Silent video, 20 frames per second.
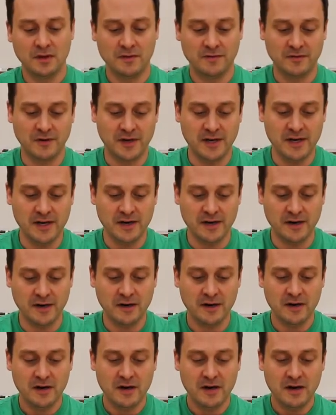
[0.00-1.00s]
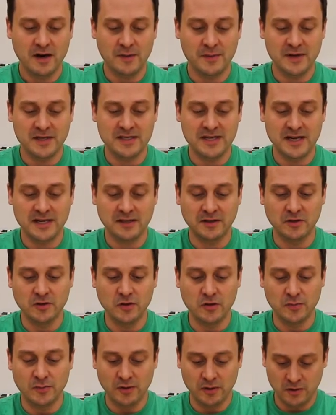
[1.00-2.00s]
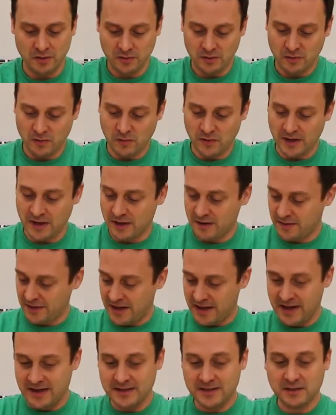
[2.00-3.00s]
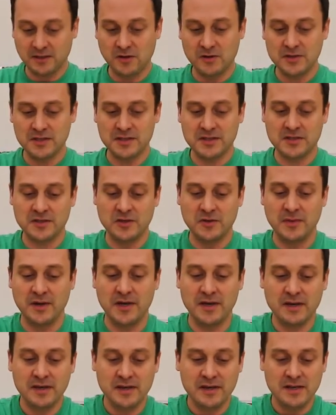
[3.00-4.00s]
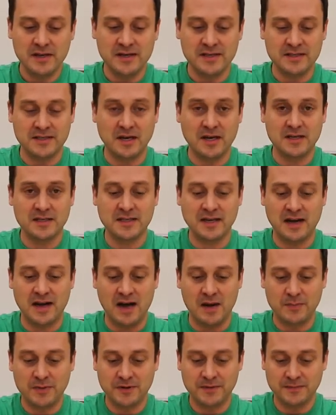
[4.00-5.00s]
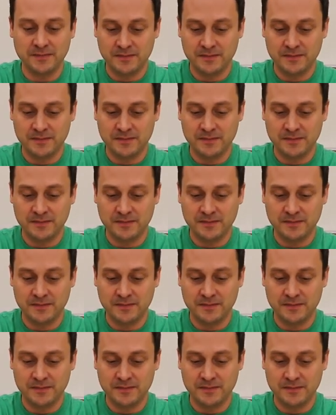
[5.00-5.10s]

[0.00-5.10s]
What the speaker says: For here, I'm going to take a loop where the end closest to me is on top.